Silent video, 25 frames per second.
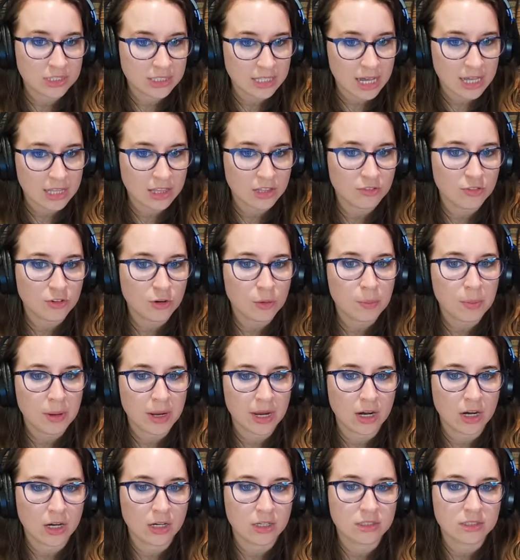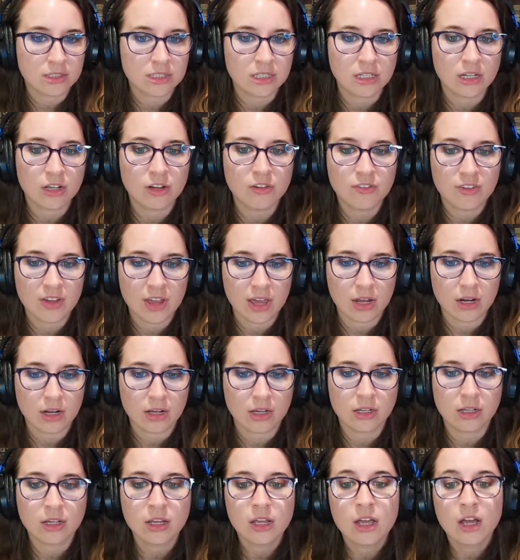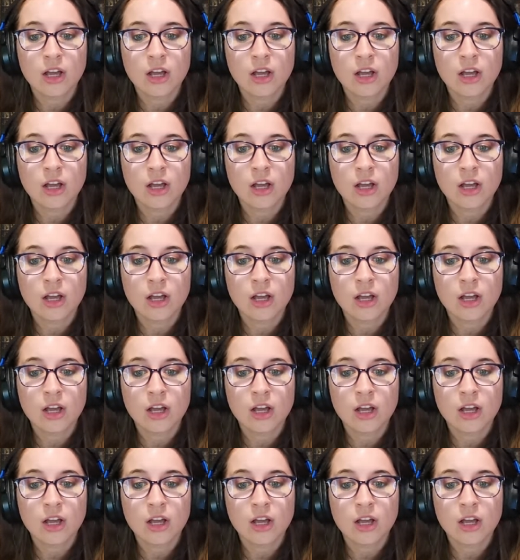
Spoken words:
death of her parents in Havana,